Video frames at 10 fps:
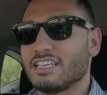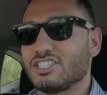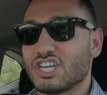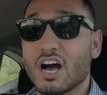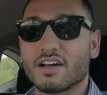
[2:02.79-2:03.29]

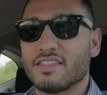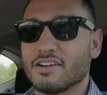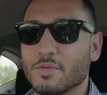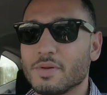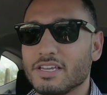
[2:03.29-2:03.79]
as shock
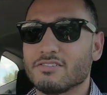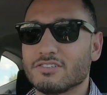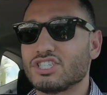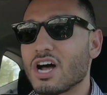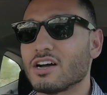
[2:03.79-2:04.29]
therapy
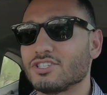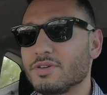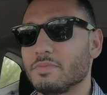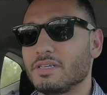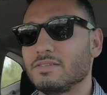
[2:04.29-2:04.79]
or shock
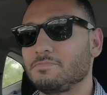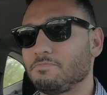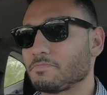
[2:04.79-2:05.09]
treatment.